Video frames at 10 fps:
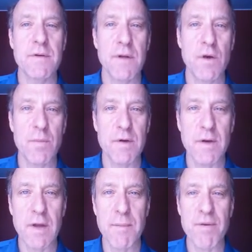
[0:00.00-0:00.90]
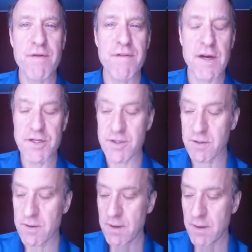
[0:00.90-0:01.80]
human
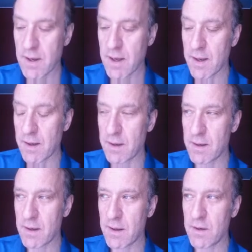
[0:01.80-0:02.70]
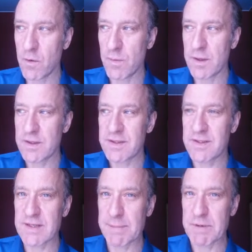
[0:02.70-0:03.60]
imperfection and human
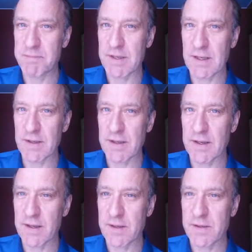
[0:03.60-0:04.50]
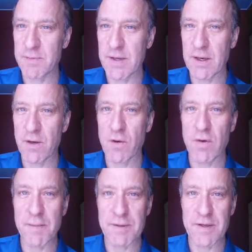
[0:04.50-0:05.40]
susceptibility to being
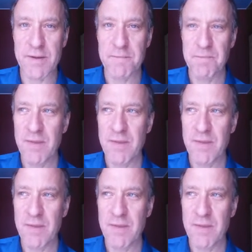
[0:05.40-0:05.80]
corrupted.